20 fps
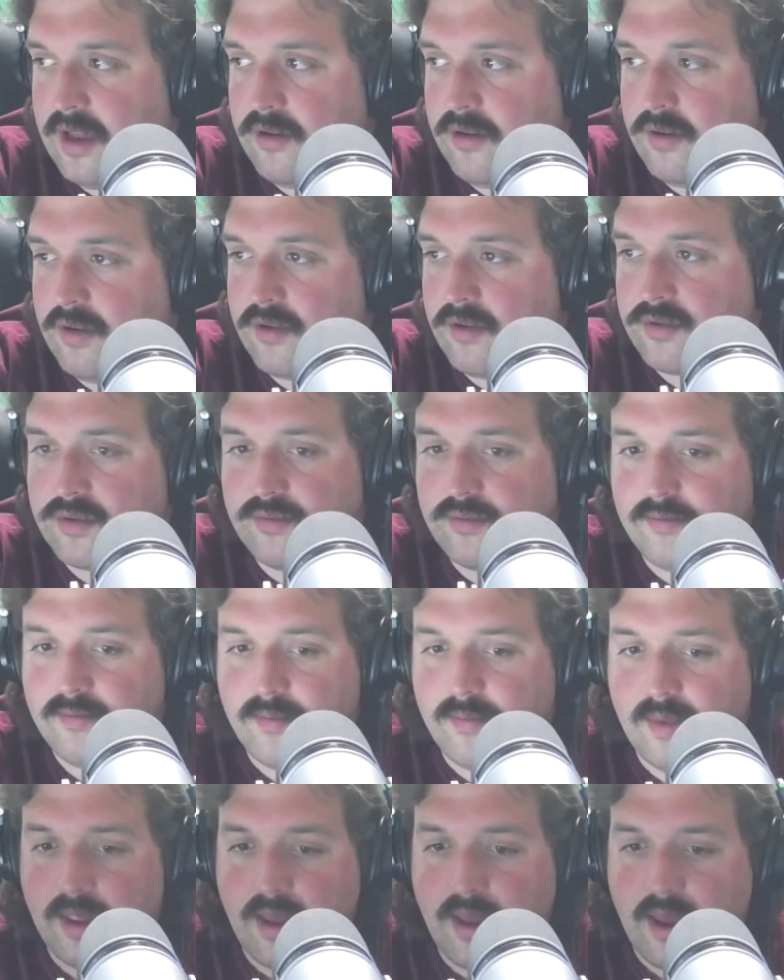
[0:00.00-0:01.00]
Who knows?
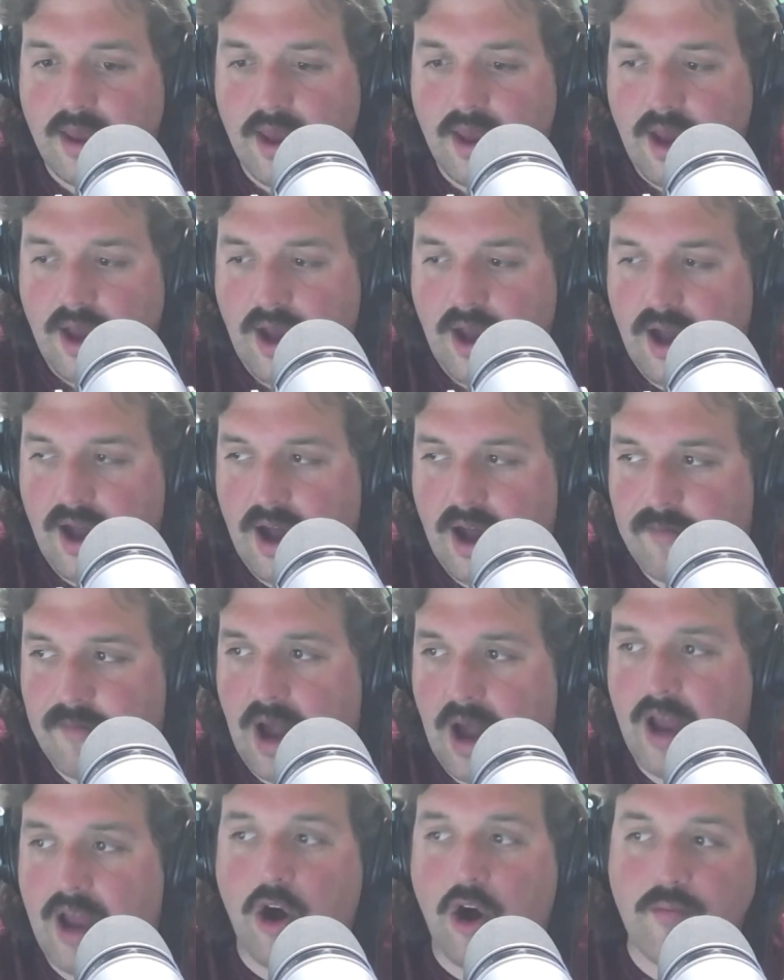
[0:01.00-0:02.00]

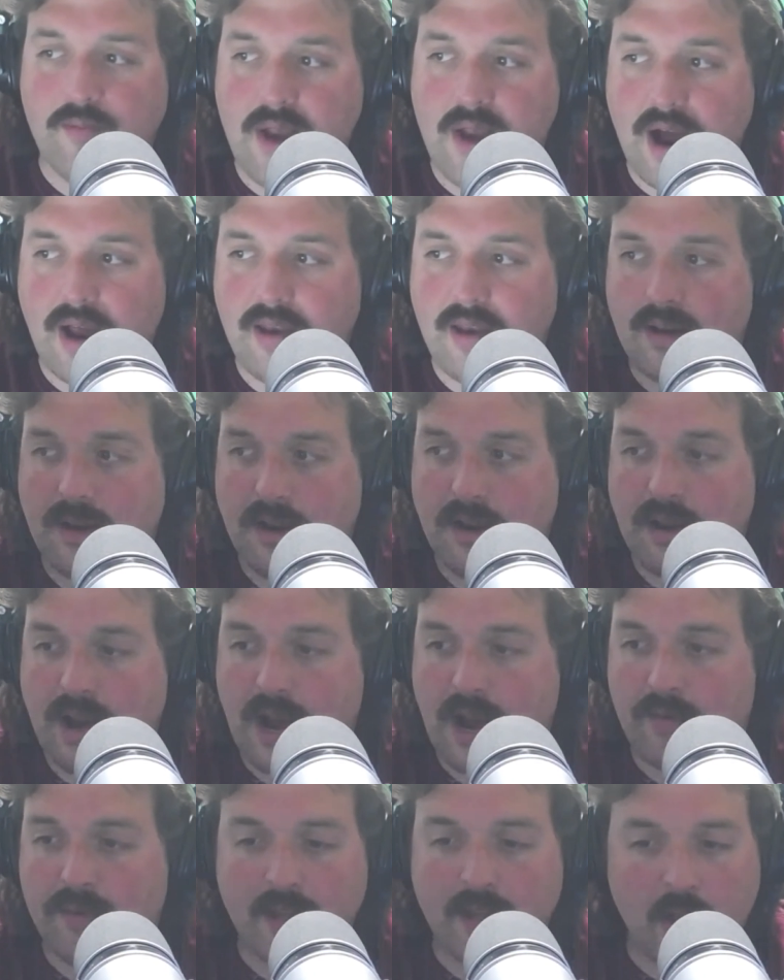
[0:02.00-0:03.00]
I hope not.
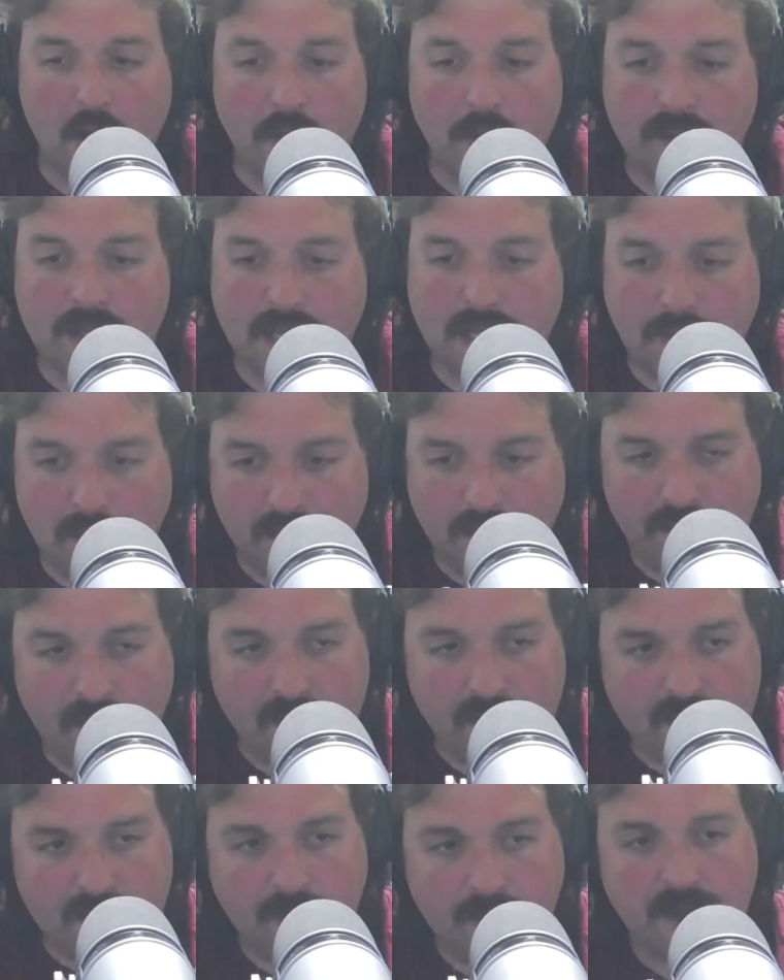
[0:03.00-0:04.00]
I really hope it's a
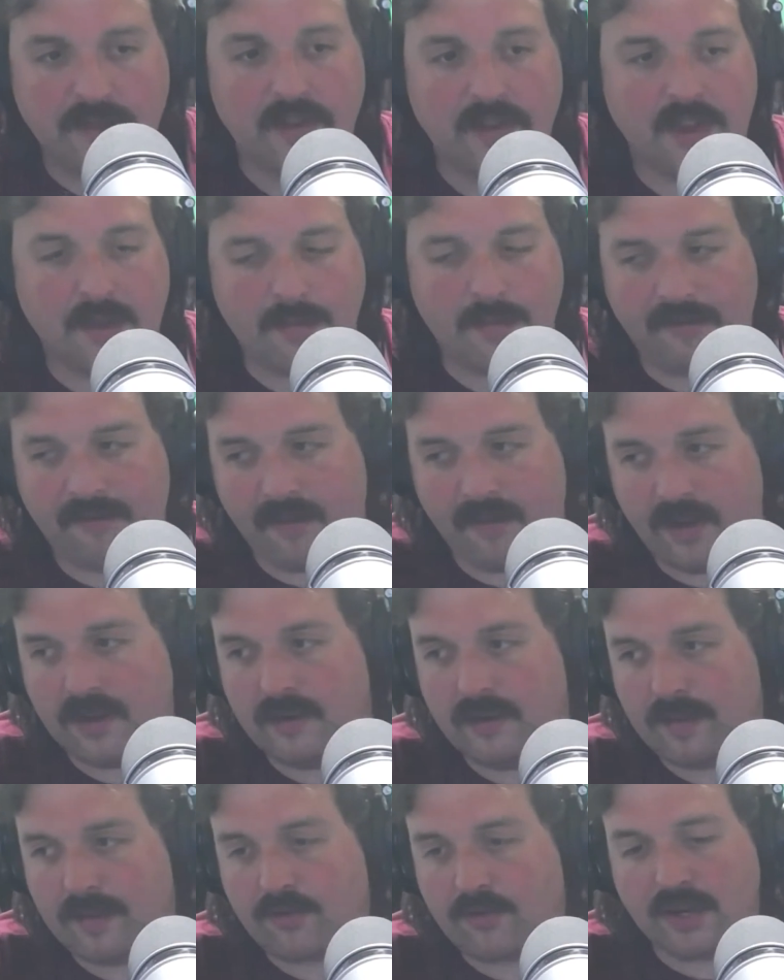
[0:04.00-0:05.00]
UFL team. I think that'd be fun.
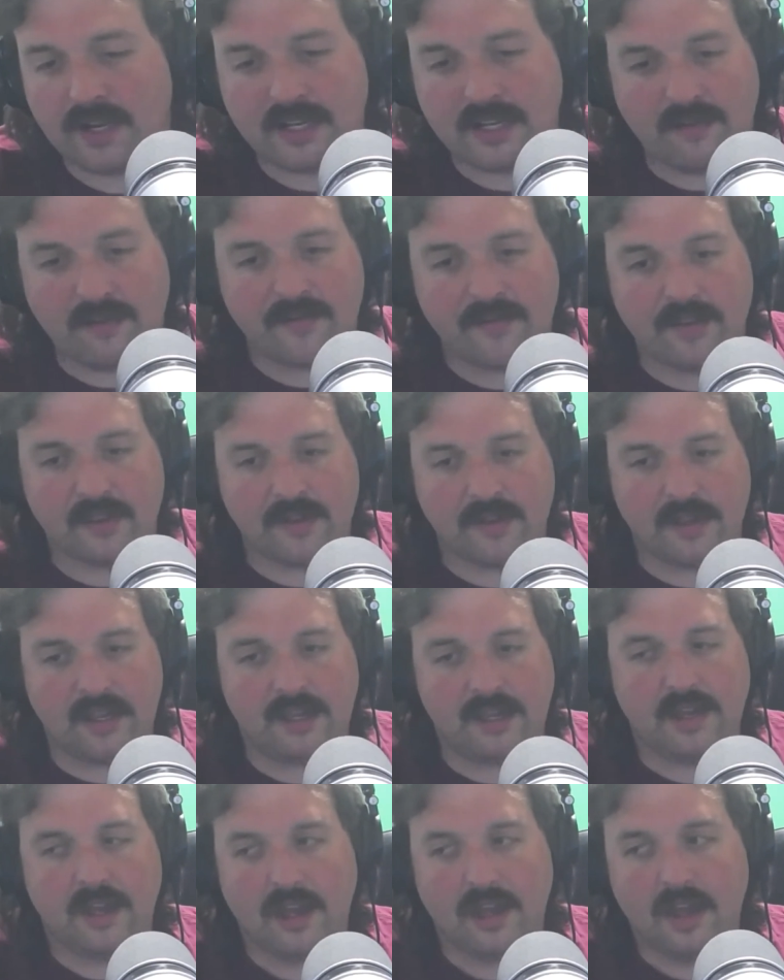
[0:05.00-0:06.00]
It'd be great stuff for the
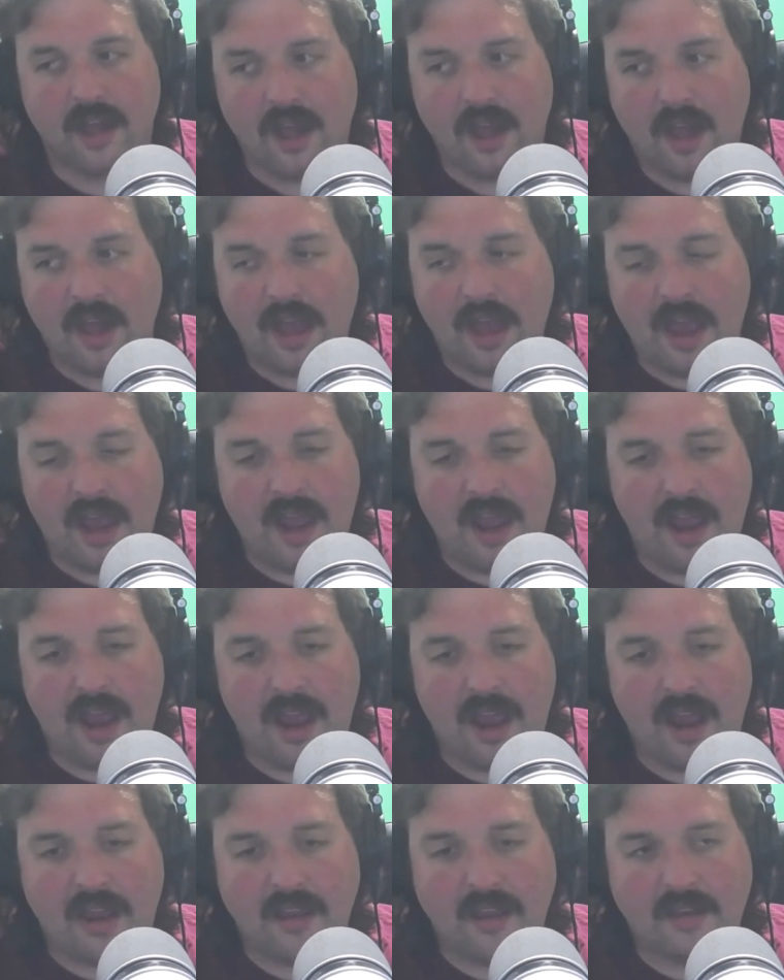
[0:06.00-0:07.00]
league.
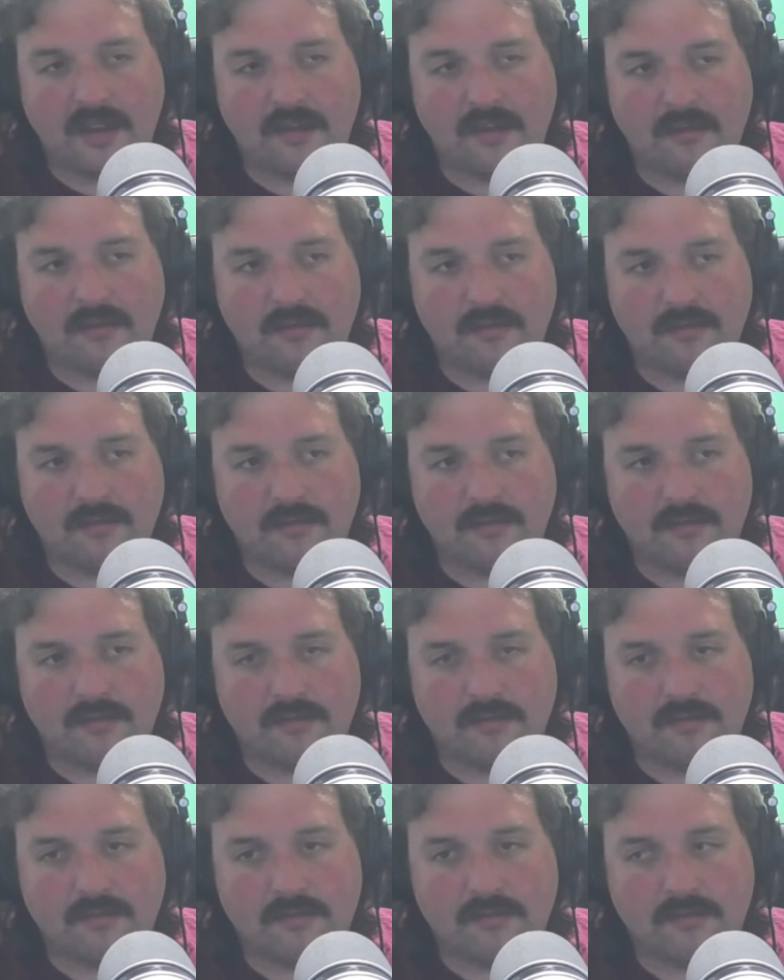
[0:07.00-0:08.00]
And,
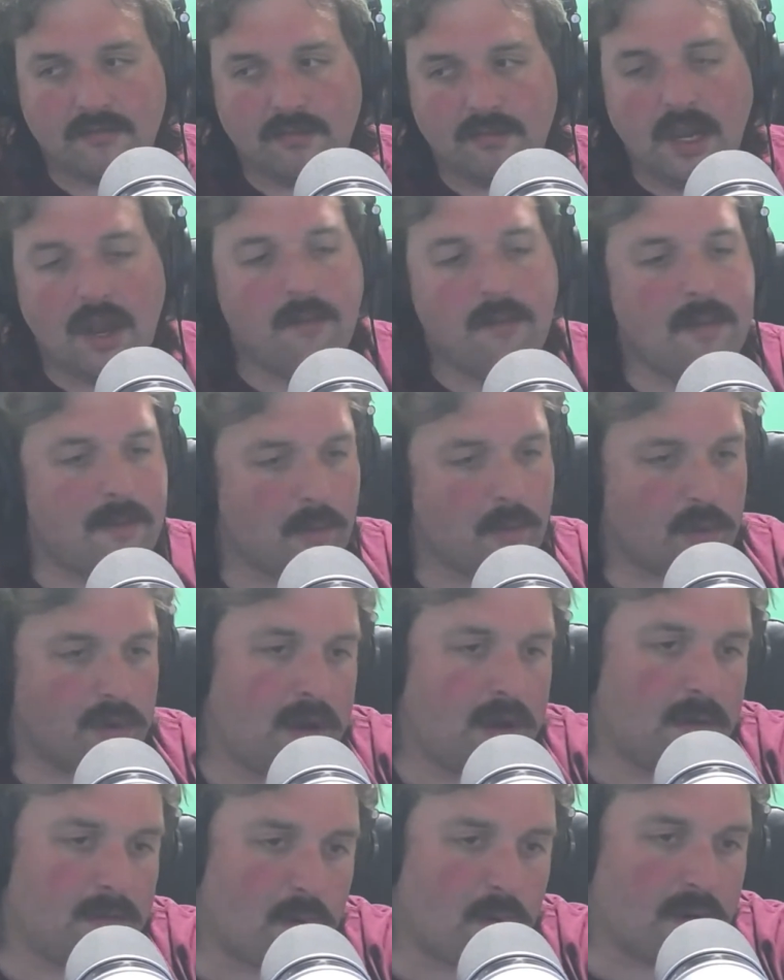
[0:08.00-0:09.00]
maybe we'll
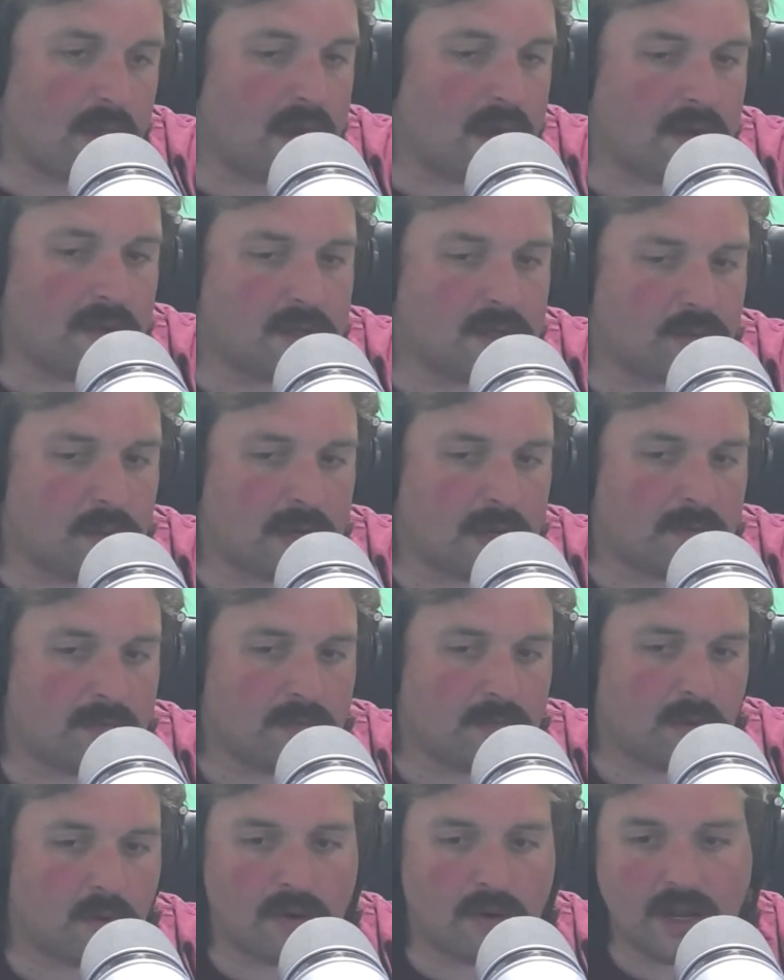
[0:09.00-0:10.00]
hear more later this week
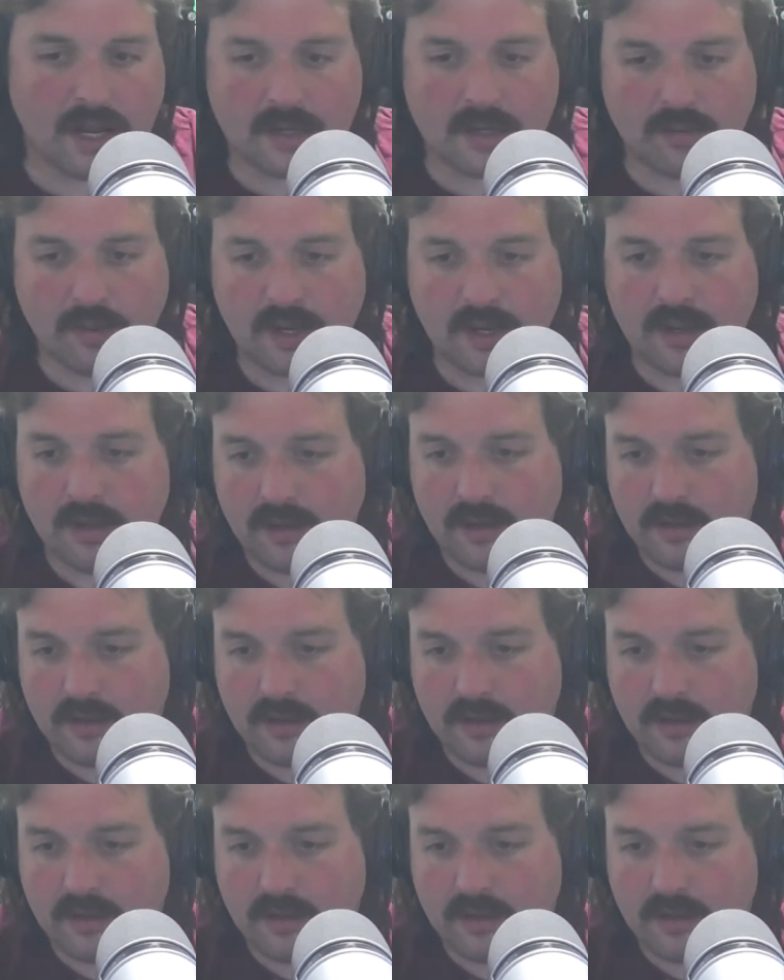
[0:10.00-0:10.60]
or next week.